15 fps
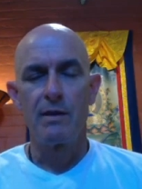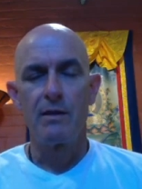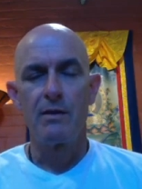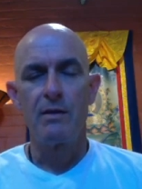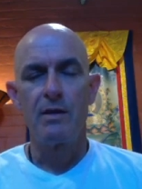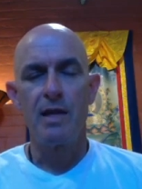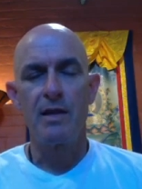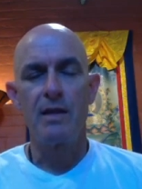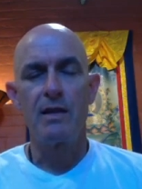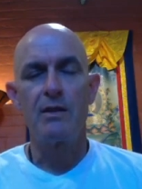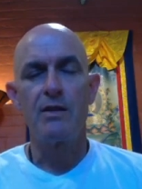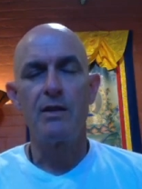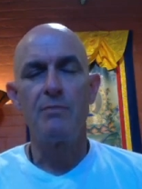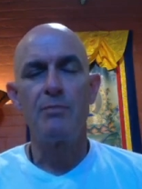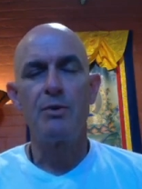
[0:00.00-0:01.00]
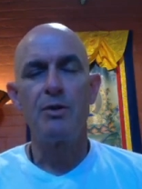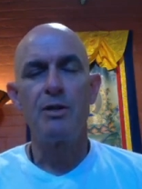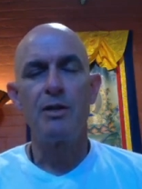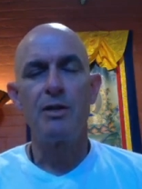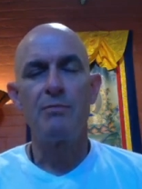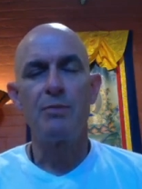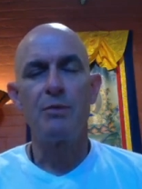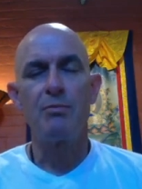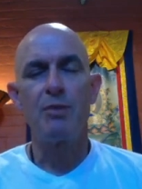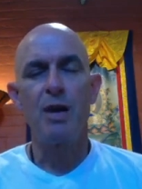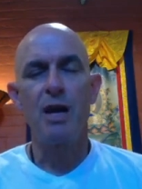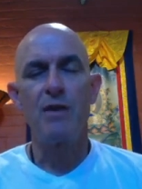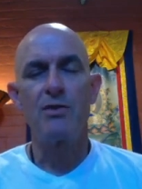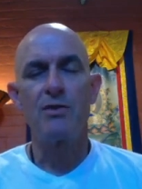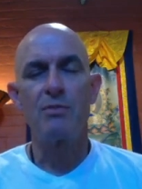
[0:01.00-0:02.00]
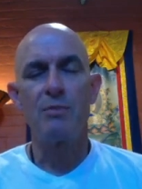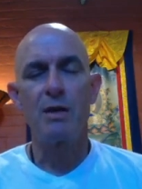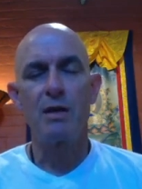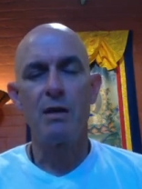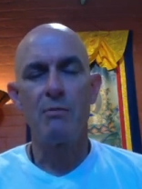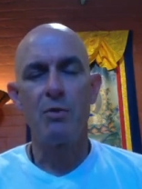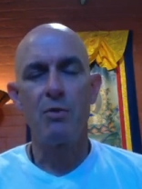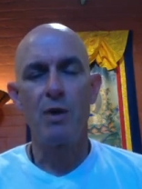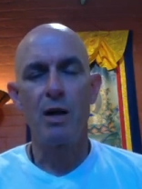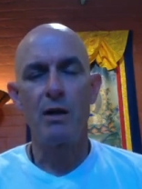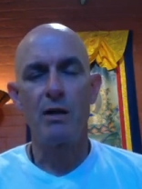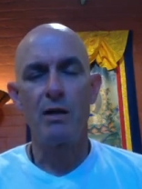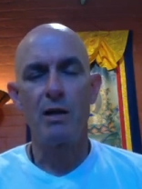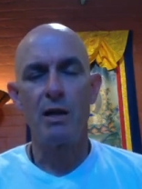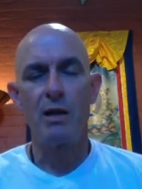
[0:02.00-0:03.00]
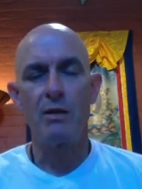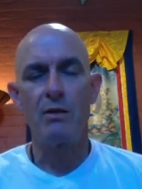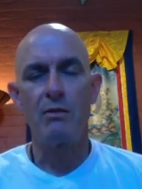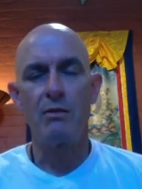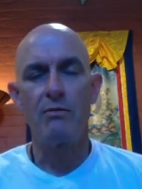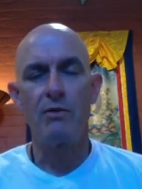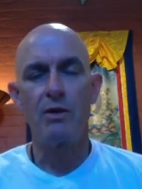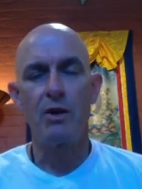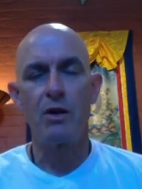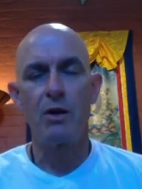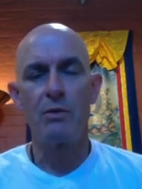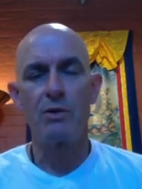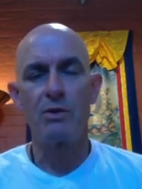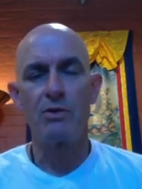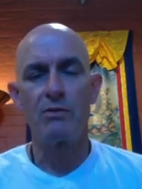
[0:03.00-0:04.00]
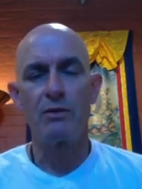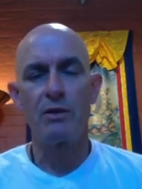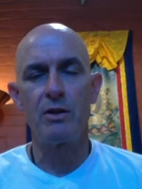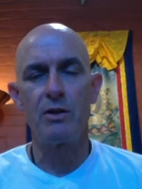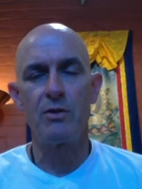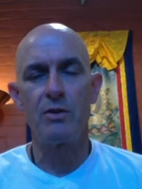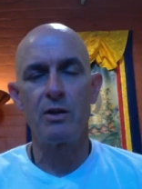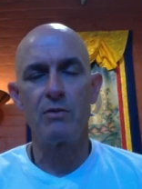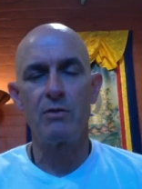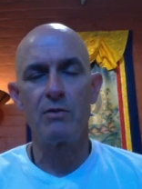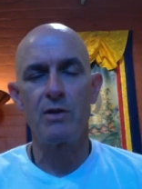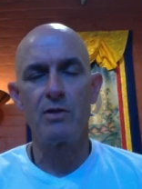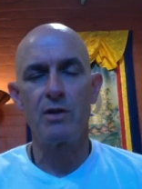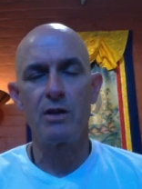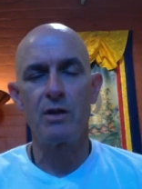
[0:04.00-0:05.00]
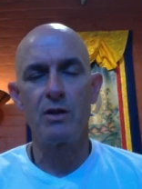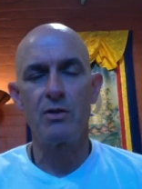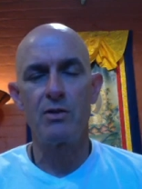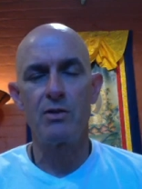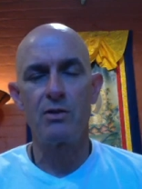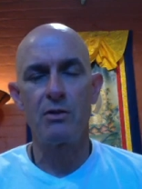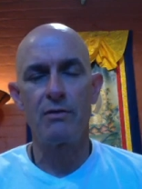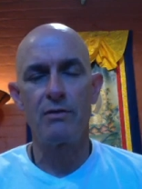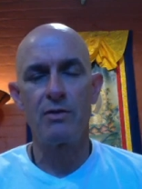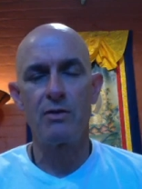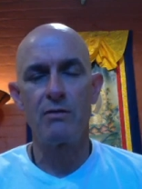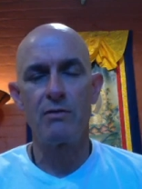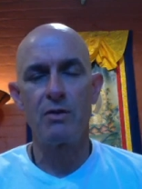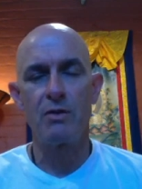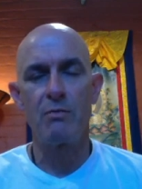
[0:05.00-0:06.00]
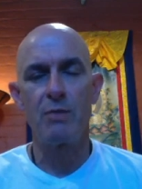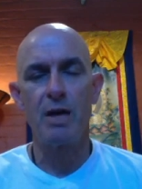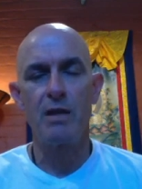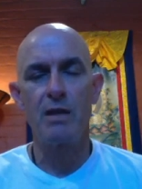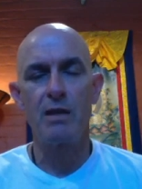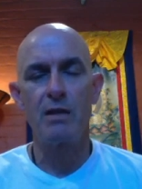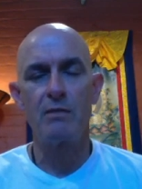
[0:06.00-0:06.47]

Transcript: Taking deeper and deeper breaths, become aware again of the garments of clothing resting on the surface of your body.